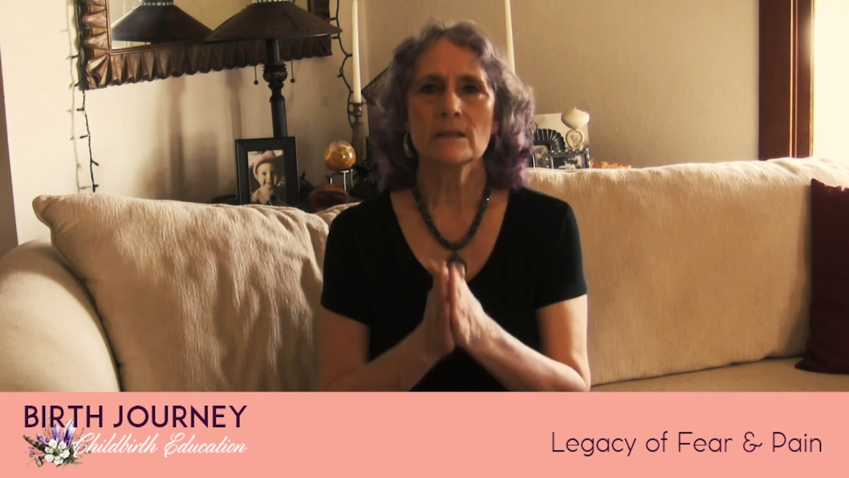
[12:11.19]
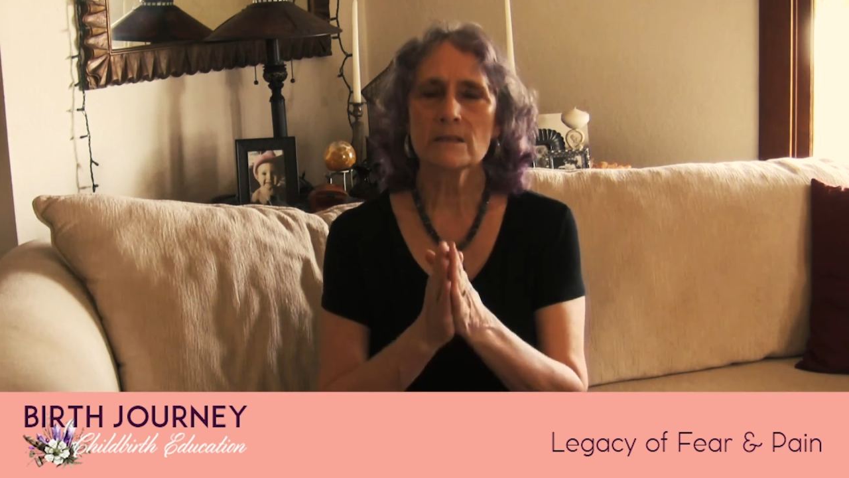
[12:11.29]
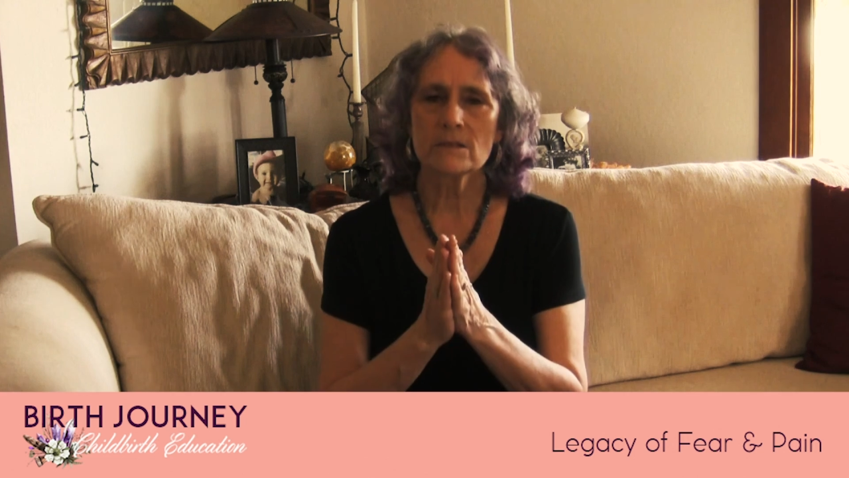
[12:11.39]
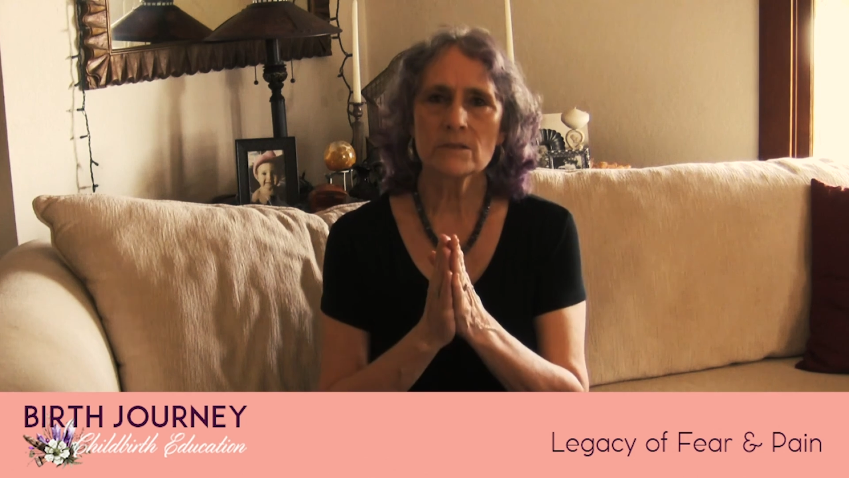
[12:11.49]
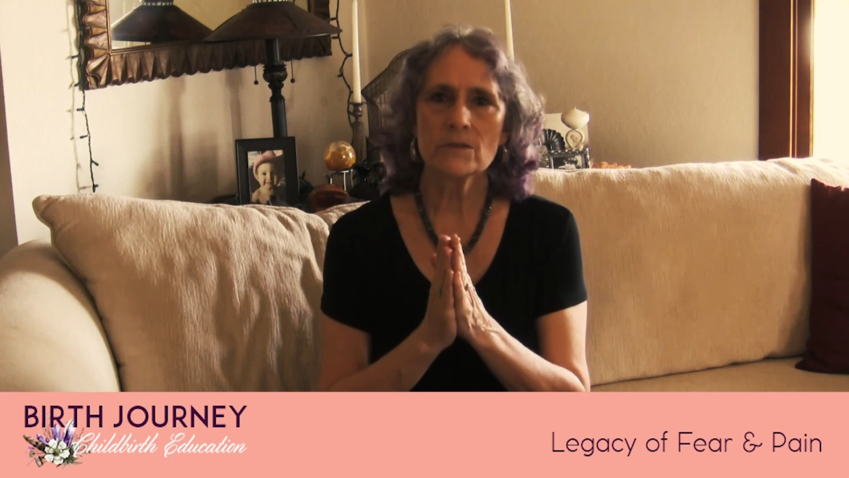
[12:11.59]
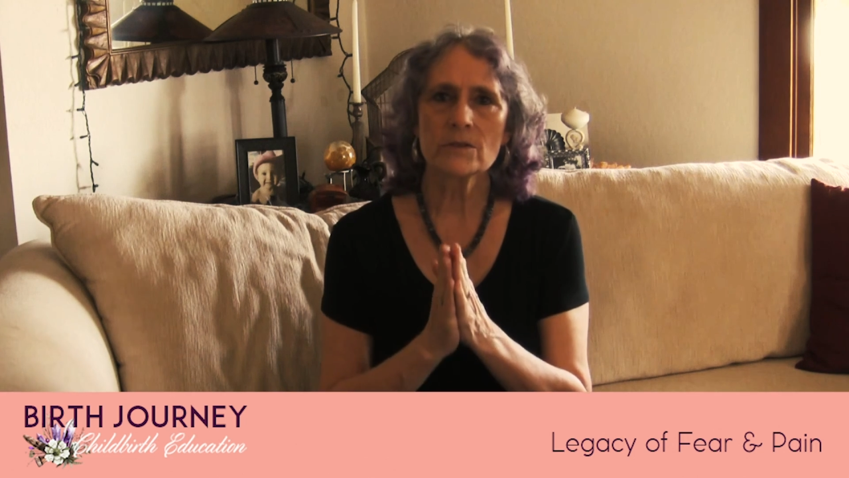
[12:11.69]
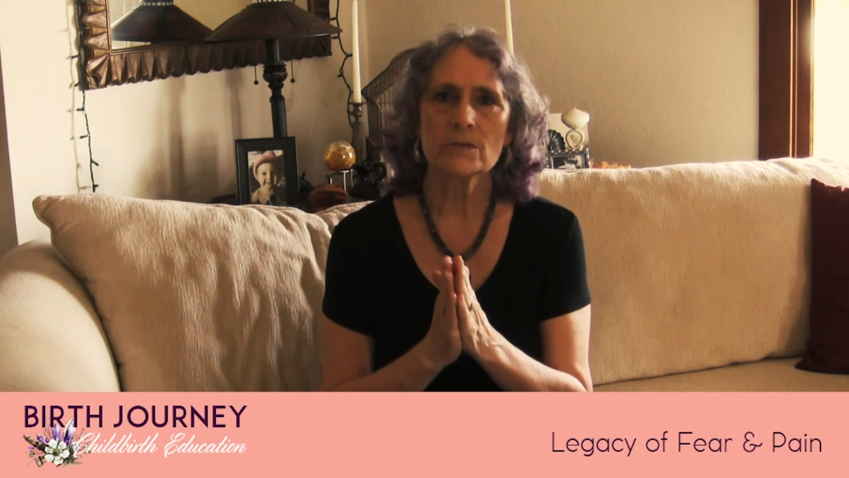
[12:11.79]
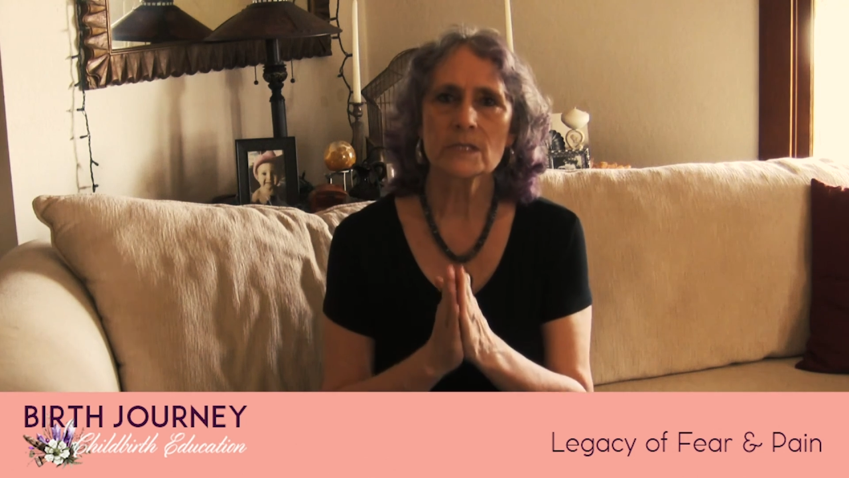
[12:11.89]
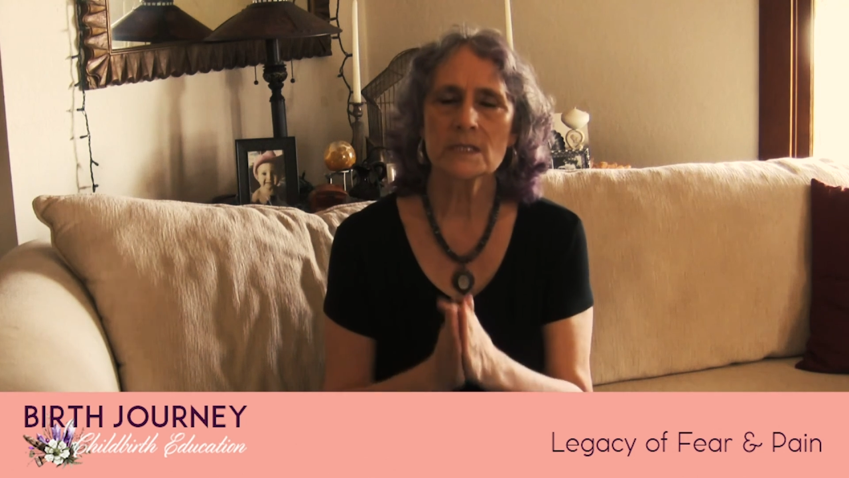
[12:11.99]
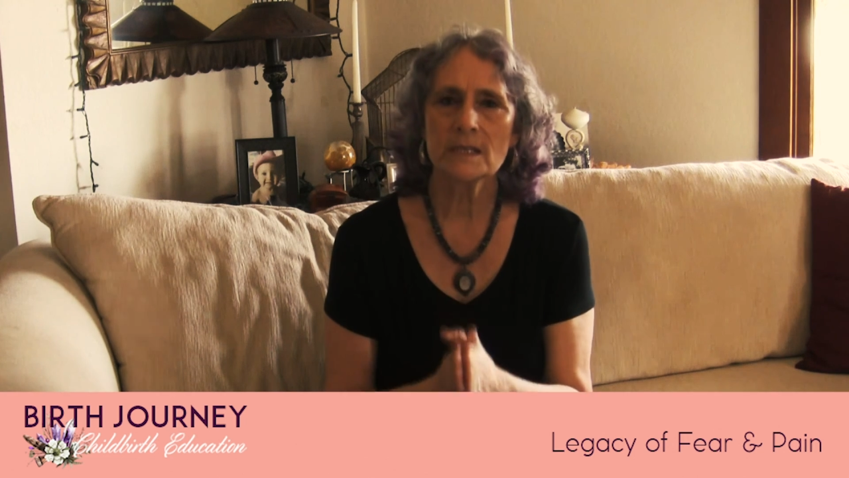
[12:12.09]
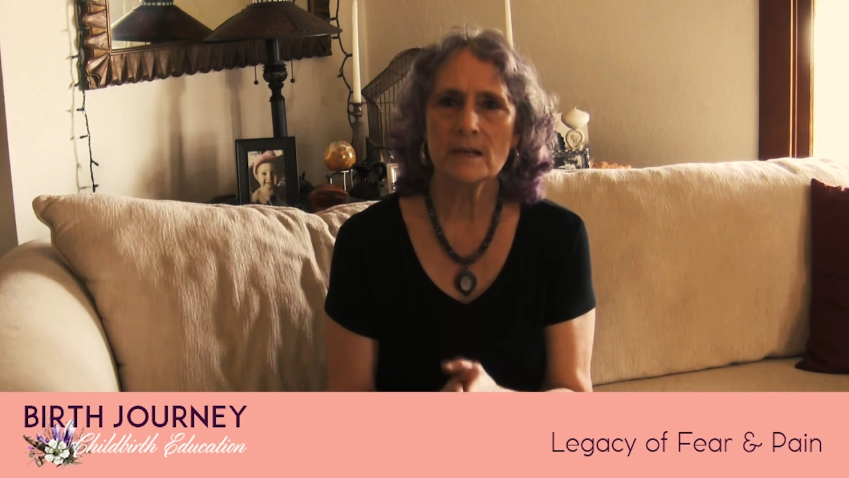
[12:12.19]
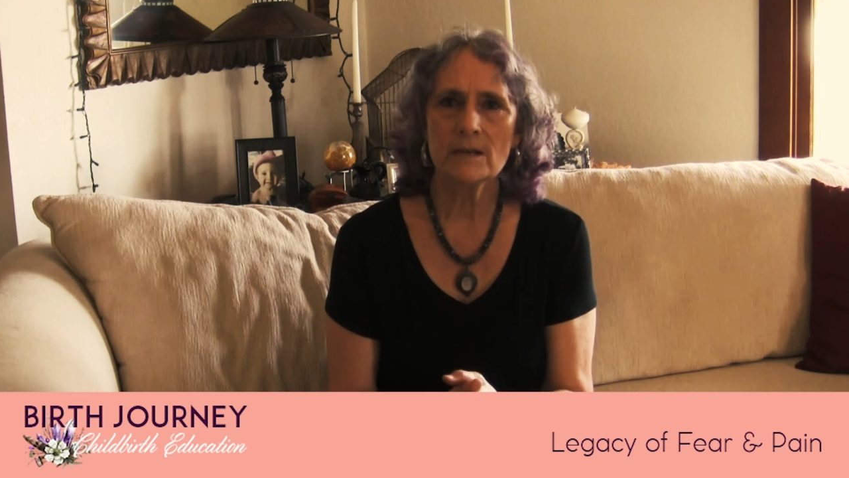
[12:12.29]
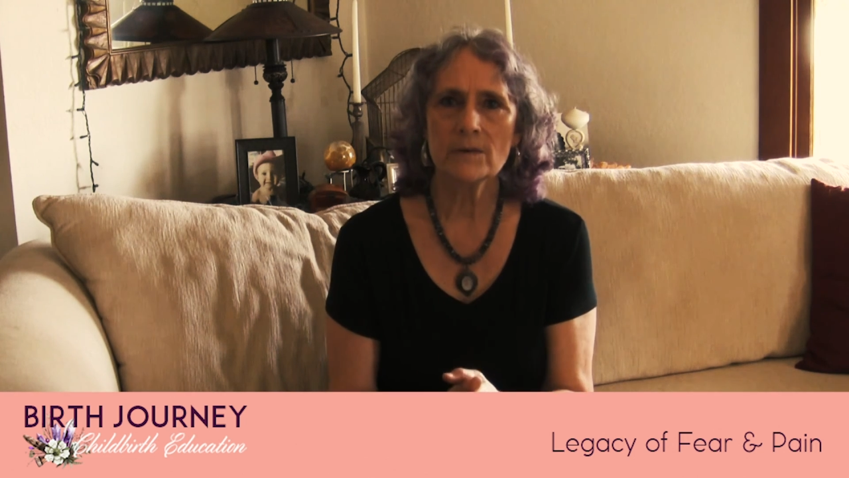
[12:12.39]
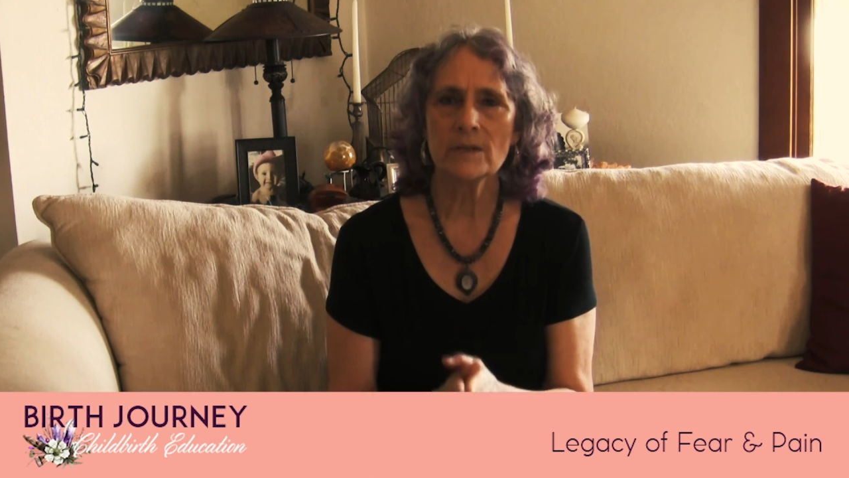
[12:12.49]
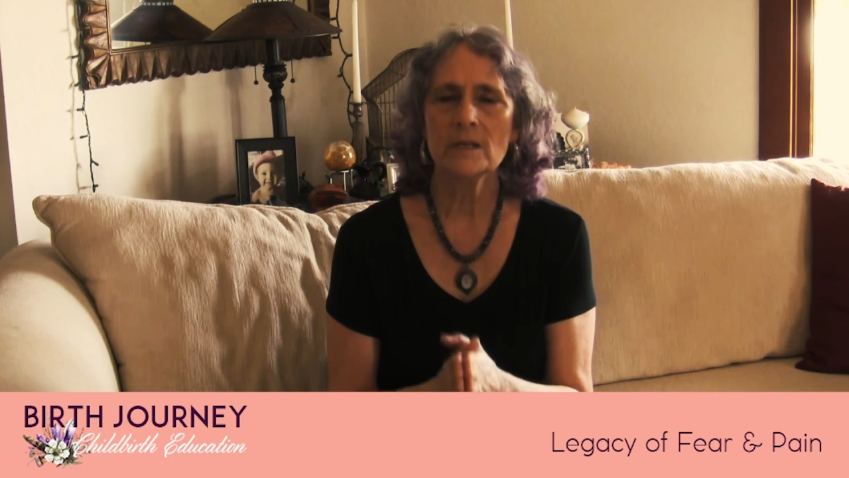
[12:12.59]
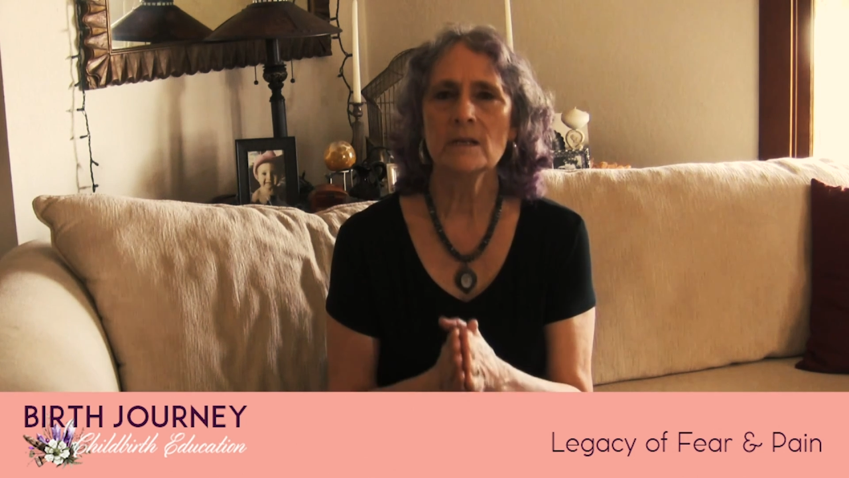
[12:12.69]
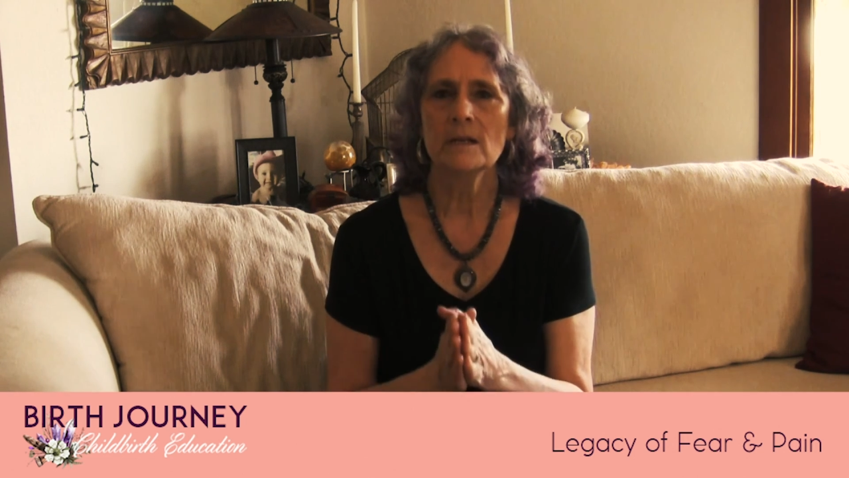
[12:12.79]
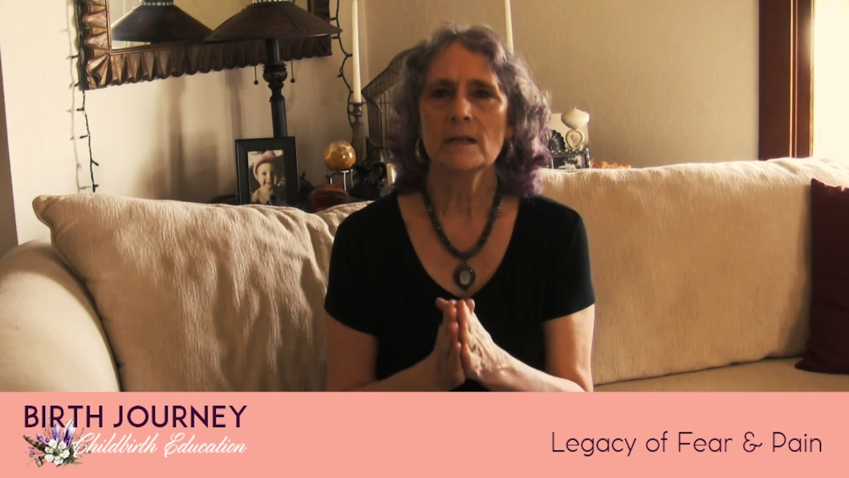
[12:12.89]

This is your sacred